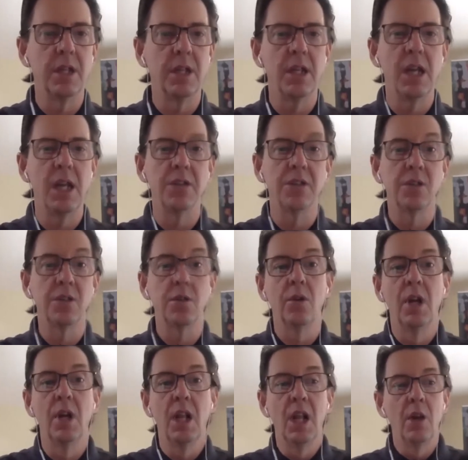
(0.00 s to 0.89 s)
and
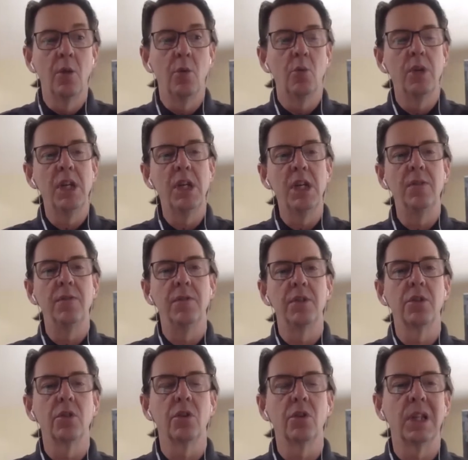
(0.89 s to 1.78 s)
so we even
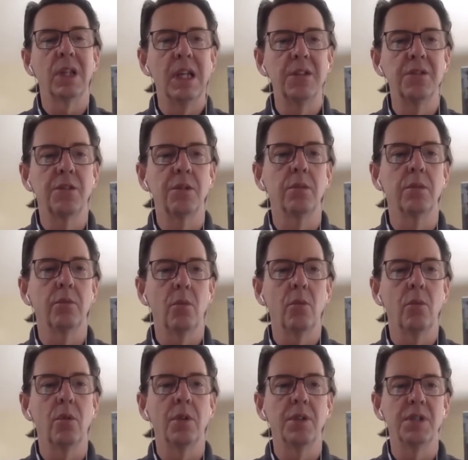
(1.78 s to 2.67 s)
took lesser
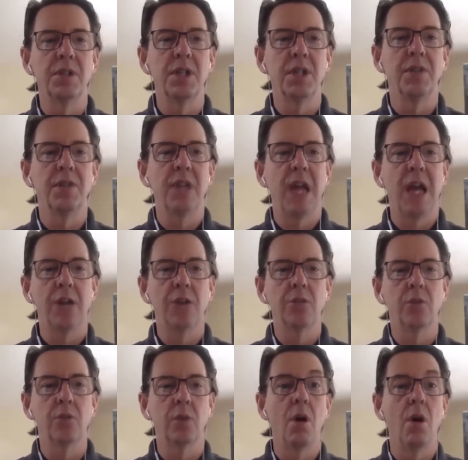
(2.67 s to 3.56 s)
roles in the
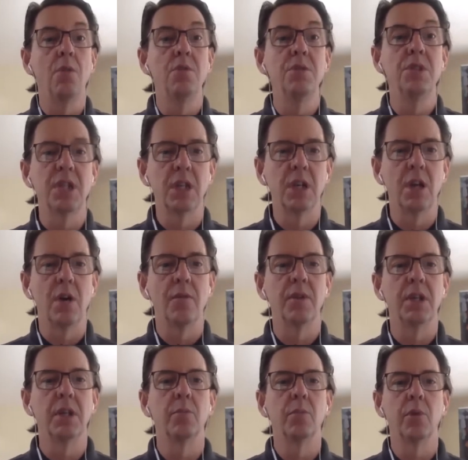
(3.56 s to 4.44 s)
actual hosting of
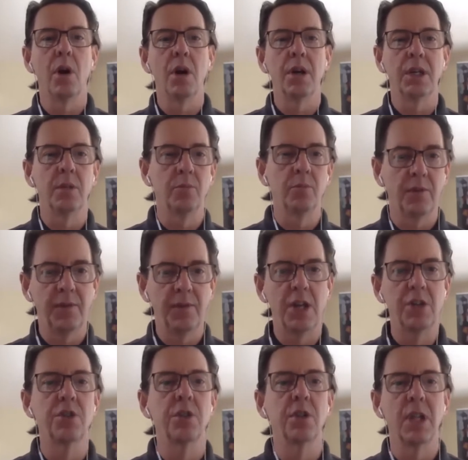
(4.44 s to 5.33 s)
it and brought in
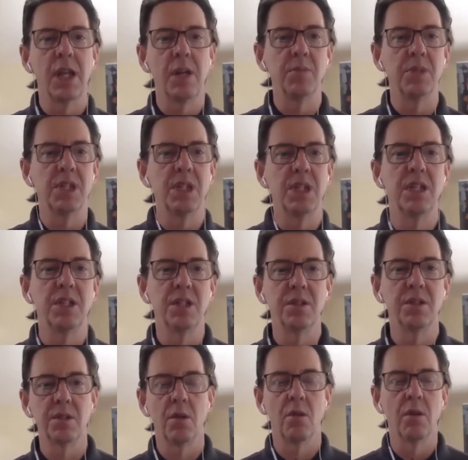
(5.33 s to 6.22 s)
professional MCs
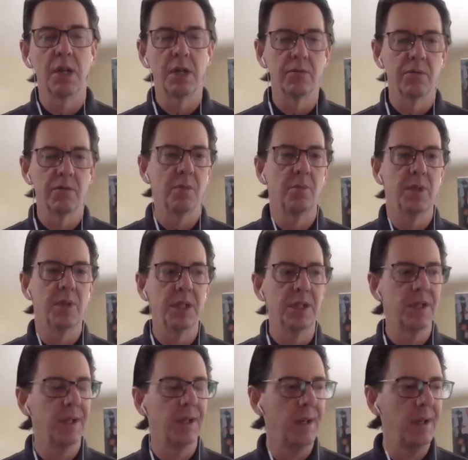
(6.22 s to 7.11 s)
and so on. It was a
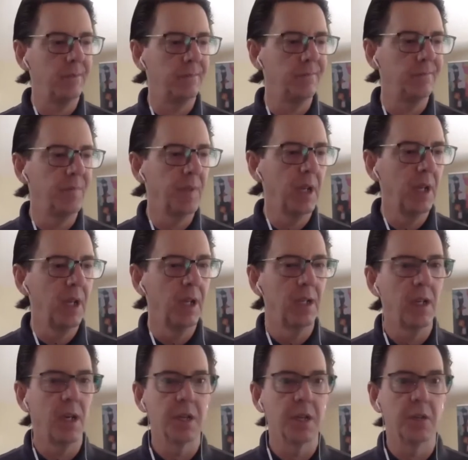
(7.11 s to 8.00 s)
bit
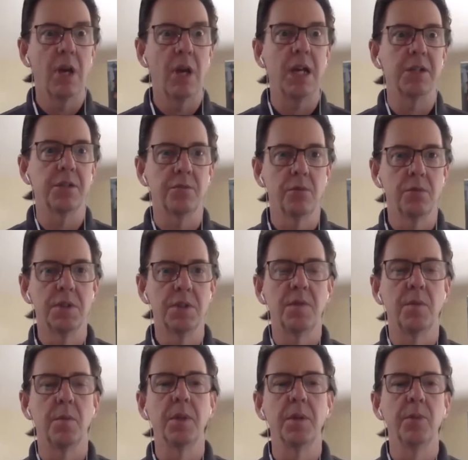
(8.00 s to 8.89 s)
kind of grassroots
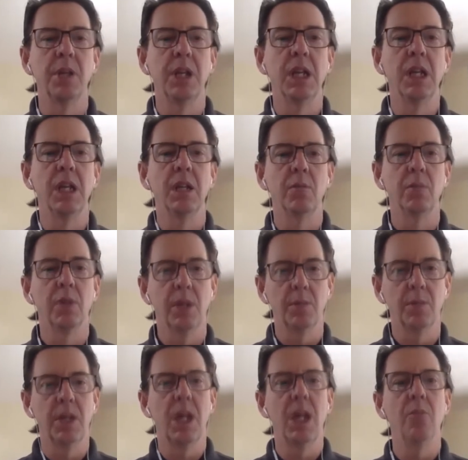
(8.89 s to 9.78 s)
from the beginning, but it
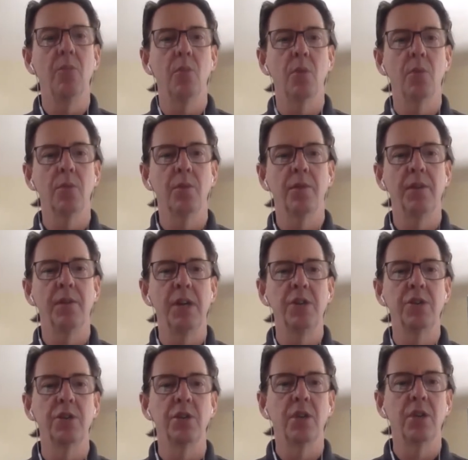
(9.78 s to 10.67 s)
became more
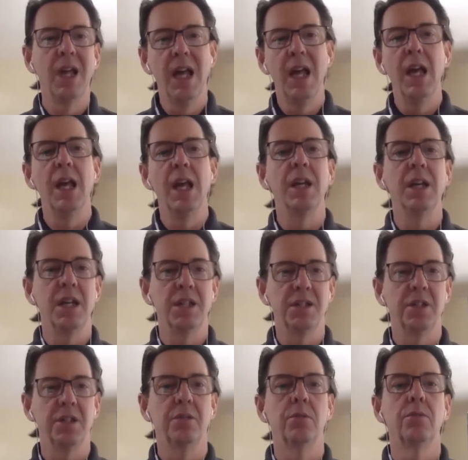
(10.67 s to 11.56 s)
professional. And
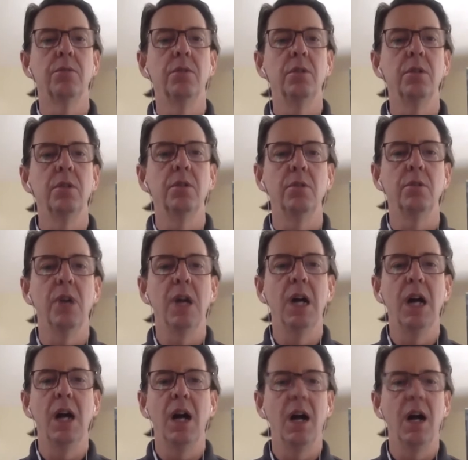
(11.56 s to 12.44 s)
as it grew,
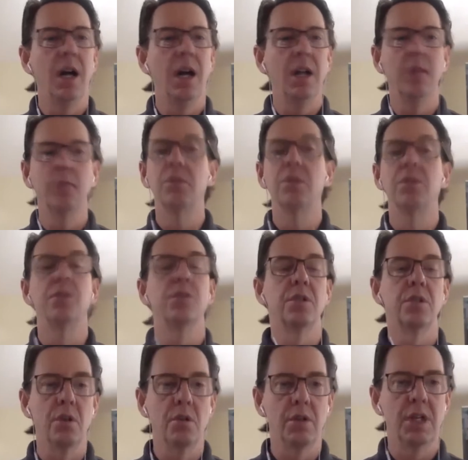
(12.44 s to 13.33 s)
it was
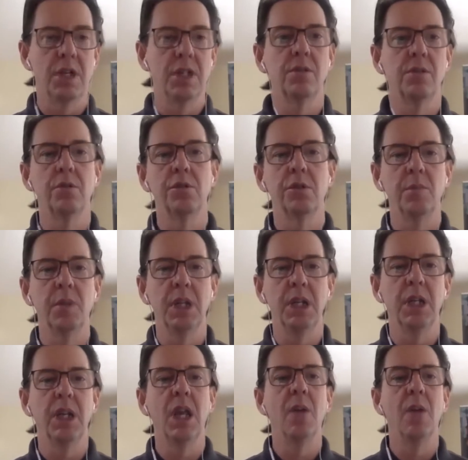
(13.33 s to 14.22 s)
just known as Social
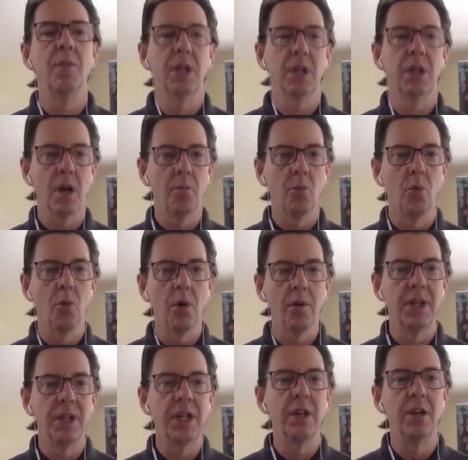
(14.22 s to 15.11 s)
Media Camp, and it got more
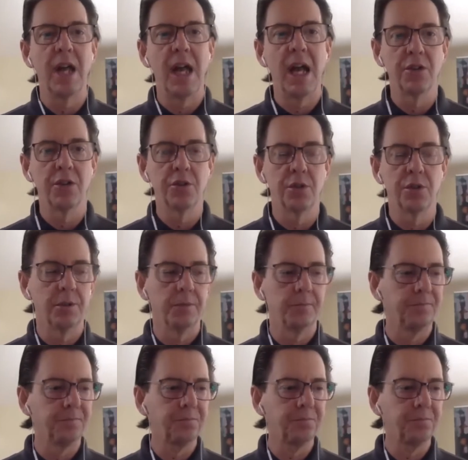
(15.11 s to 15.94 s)
of an international